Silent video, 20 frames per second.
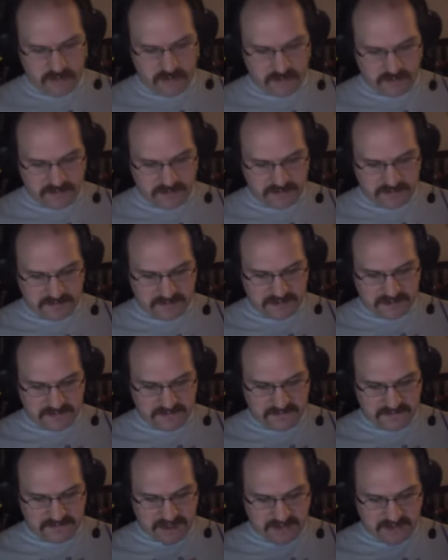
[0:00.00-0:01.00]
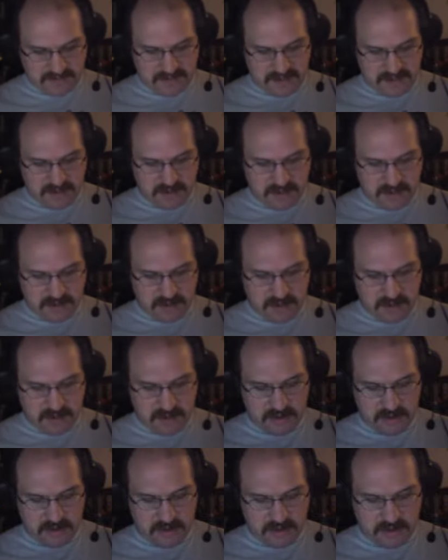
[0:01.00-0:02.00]
would be the fact that
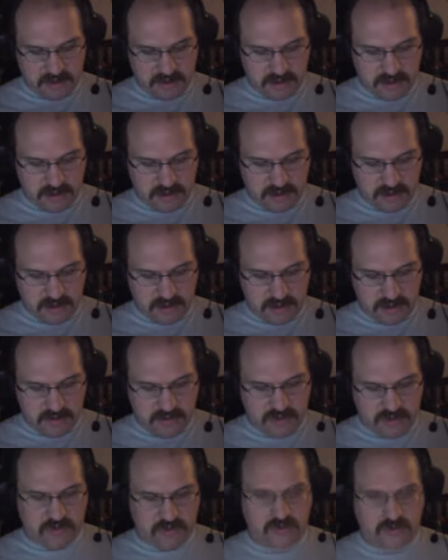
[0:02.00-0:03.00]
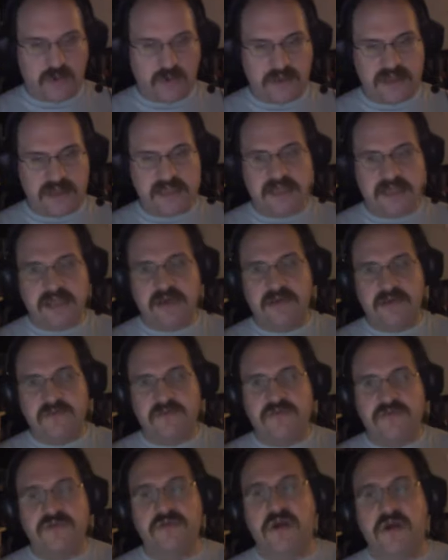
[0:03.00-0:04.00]
they're going to
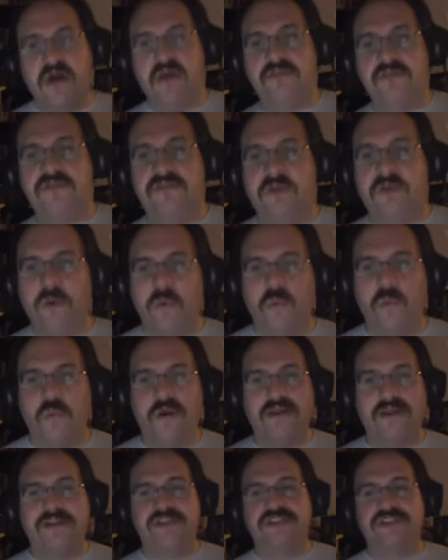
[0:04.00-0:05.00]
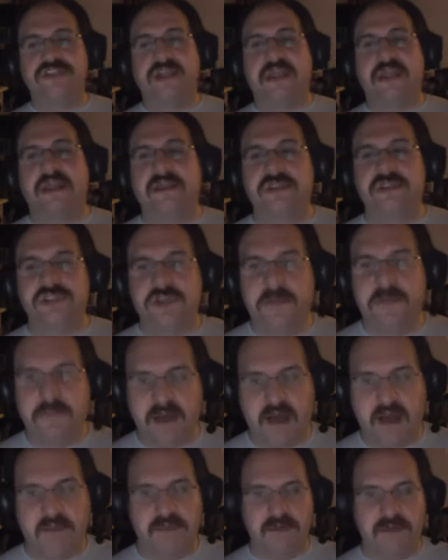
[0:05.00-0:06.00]
give you, us what changed
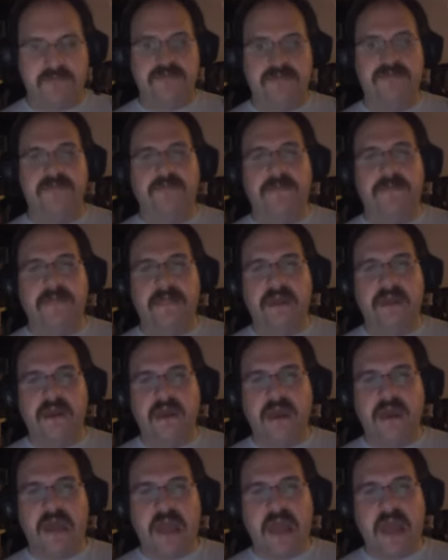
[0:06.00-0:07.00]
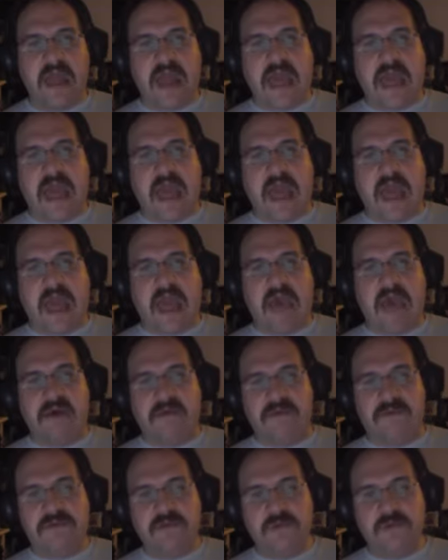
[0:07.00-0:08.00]
pop-ups.
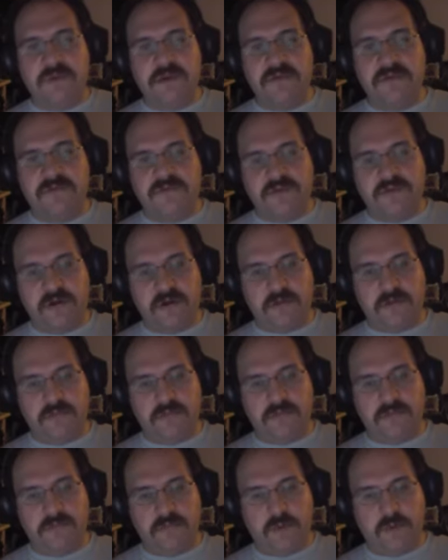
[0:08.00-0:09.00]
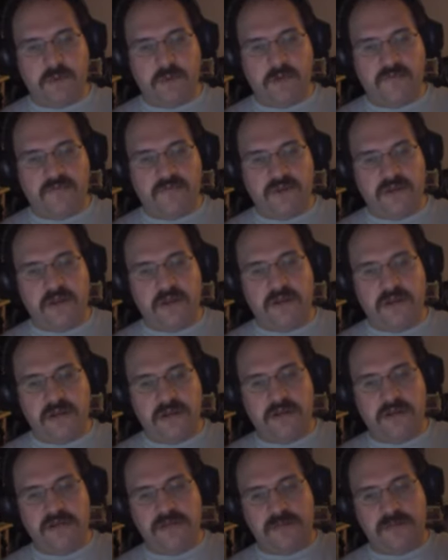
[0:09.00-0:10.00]
Going from
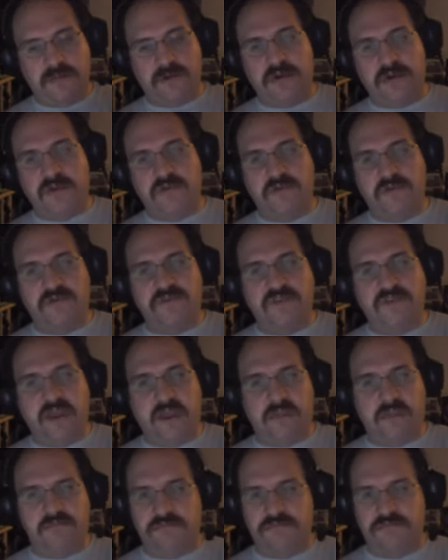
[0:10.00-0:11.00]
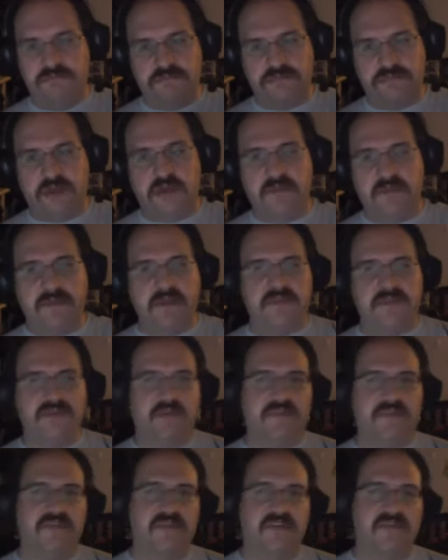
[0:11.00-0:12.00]
vanilla to Burning Crusade, not a big
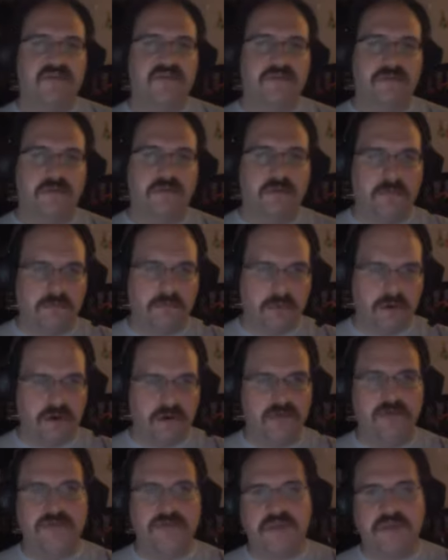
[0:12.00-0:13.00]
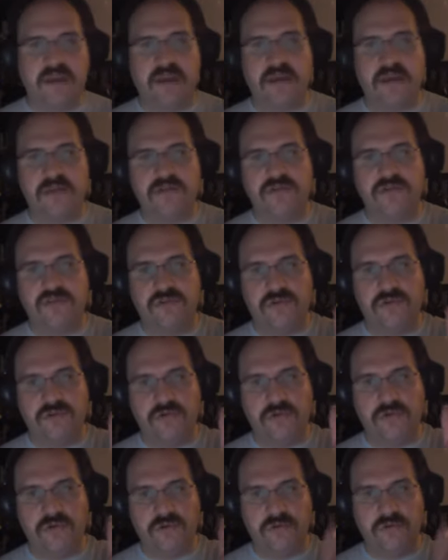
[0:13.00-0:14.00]
transition. Burning Crusade
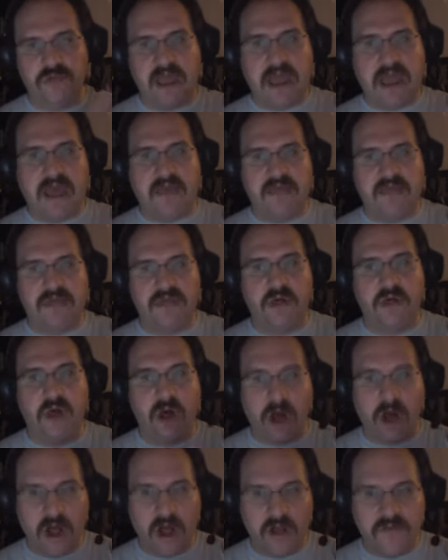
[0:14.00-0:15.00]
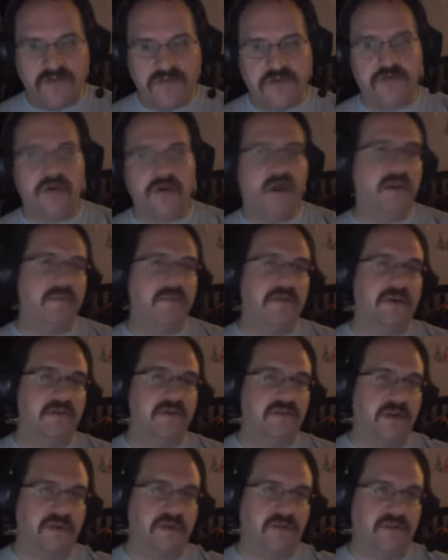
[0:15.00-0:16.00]
to Wrath, also not a big
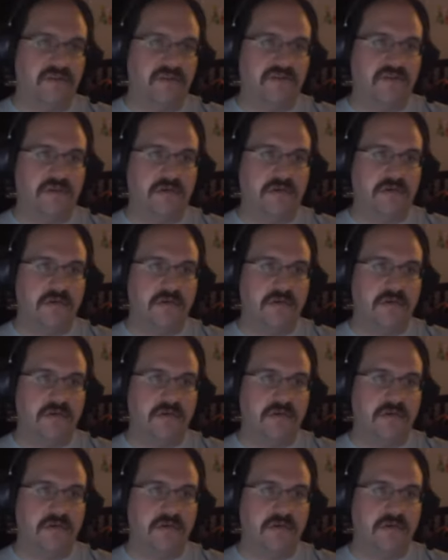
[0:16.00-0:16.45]
transition.